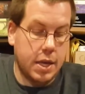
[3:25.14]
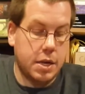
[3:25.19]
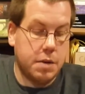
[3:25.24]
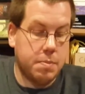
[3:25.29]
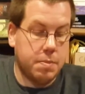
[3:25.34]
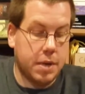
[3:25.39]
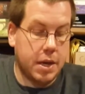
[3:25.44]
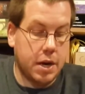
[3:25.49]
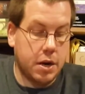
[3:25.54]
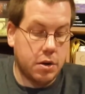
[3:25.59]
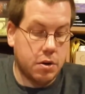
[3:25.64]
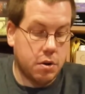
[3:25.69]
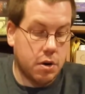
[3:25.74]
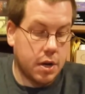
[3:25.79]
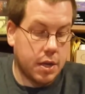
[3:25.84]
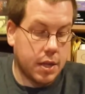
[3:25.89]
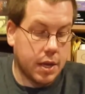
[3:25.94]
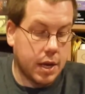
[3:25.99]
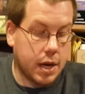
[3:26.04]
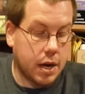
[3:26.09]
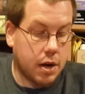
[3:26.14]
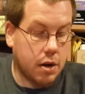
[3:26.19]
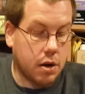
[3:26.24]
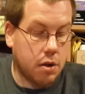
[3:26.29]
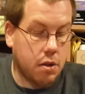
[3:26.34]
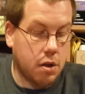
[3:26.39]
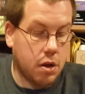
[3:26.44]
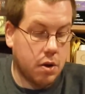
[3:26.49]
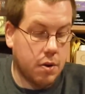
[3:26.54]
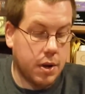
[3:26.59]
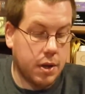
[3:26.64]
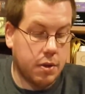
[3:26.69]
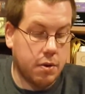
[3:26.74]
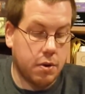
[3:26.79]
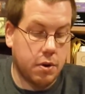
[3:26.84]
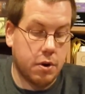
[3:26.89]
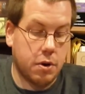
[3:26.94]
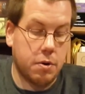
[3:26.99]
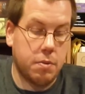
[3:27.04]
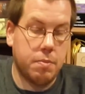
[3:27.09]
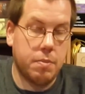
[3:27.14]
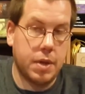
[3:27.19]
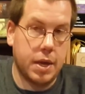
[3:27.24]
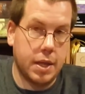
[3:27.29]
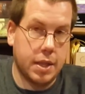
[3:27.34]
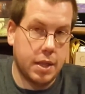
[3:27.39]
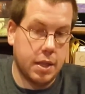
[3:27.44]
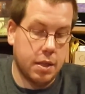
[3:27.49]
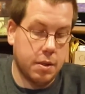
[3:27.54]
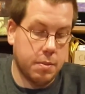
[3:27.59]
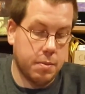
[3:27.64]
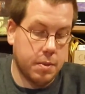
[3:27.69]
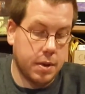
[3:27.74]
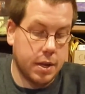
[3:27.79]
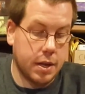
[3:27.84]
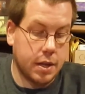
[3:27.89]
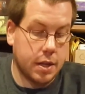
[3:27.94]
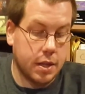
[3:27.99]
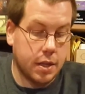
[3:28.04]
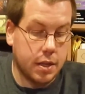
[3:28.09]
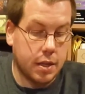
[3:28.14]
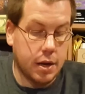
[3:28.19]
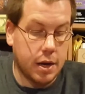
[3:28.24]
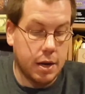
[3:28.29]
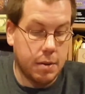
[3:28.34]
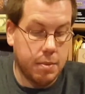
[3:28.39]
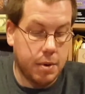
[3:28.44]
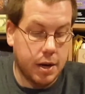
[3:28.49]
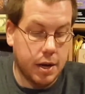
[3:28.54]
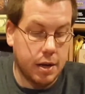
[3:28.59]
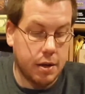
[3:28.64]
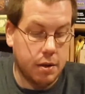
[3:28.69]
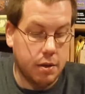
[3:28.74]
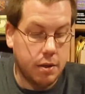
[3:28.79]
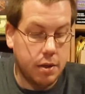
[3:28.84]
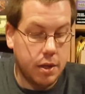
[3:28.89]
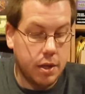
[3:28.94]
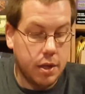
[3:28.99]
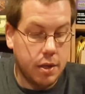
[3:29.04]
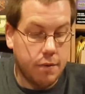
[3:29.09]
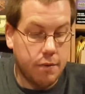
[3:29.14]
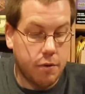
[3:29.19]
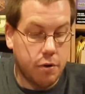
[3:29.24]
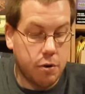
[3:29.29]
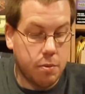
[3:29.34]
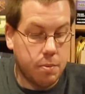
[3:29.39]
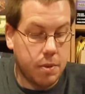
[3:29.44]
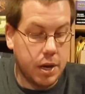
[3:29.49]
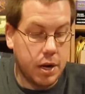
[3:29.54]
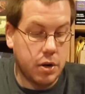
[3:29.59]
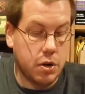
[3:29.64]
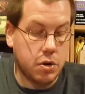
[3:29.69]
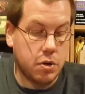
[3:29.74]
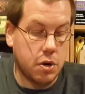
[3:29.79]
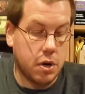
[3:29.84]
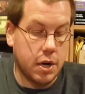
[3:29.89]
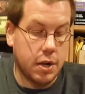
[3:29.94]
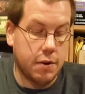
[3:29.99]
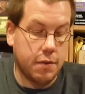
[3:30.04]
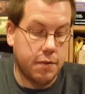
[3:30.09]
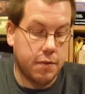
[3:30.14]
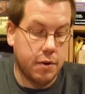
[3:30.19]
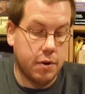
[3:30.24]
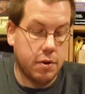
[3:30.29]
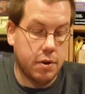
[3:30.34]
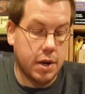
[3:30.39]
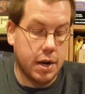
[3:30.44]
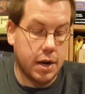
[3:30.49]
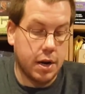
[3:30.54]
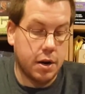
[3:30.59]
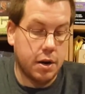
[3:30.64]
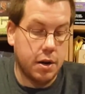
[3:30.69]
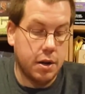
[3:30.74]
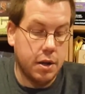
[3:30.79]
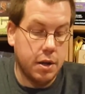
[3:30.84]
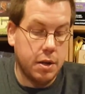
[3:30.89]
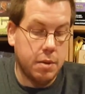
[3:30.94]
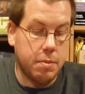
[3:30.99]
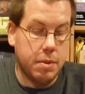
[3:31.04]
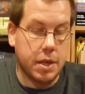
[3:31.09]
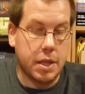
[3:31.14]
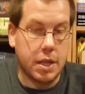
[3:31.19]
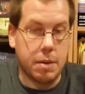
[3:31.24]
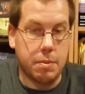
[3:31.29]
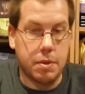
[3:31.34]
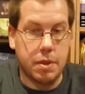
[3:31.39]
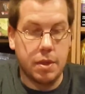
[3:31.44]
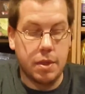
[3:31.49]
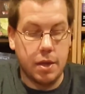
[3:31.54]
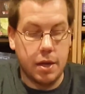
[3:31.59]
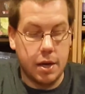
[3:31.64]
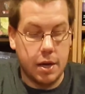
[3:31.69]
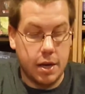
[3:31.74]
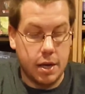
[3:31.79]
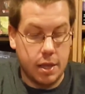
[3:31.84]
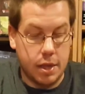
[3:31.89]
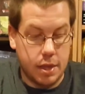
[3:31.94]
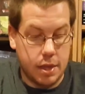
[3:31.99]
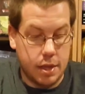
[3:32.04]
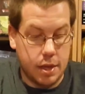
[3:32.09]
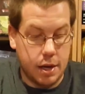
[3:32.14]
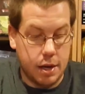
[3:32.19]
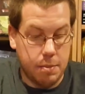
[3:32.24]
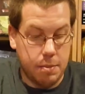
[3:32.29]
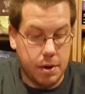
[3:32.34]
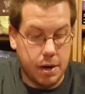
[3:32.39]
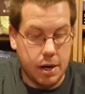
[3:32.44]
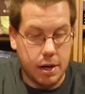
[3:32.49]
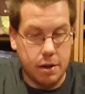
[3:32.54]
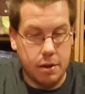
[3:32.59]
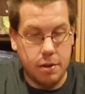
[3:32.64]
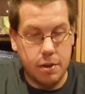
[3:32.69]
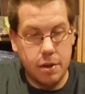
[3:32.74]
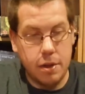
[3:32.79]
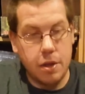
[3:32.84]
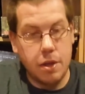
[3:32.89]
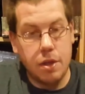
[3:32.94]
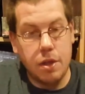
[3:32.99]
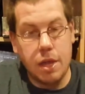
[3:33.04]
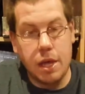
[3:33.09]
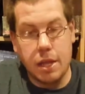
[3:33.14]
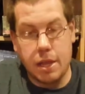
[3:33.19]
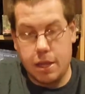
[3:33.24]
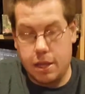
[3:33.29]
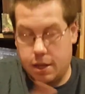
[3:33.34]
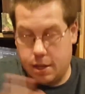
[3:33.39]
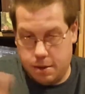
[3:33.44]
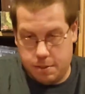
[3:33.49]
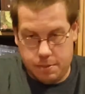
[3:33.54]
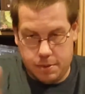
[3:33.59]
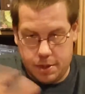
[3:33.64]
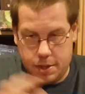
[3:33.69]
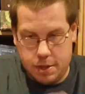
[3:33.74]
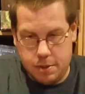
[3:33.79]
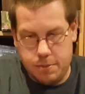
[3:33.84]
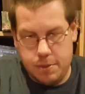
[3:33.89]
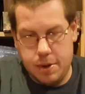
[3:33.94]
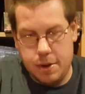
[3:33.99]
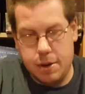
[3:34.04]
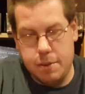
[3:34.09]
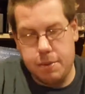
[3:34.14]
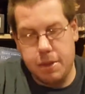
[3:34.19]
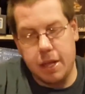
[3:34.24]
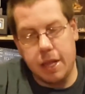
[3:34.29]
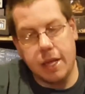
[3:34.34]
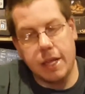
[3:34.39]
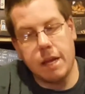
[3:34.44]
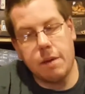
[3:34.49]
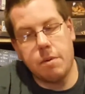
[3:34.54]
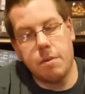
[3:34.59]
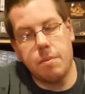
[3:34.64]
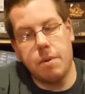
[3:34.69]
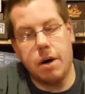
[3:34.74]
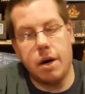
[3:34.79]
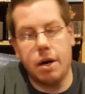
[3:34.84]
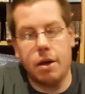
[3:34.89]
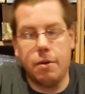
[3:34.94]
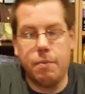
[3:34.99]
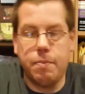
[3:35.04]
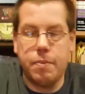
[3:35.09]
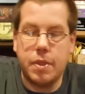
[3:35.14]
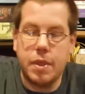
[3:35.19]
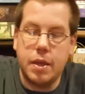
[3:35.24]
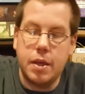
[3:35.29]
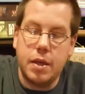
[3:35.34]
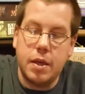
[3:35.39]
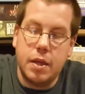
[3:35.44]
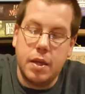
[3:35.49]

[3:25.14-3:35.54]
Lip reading: Each player draws a card in clockwise order, placing them in the side pile. First player to draw an Inferno card picks up the side pile. This will be a completely separate pile.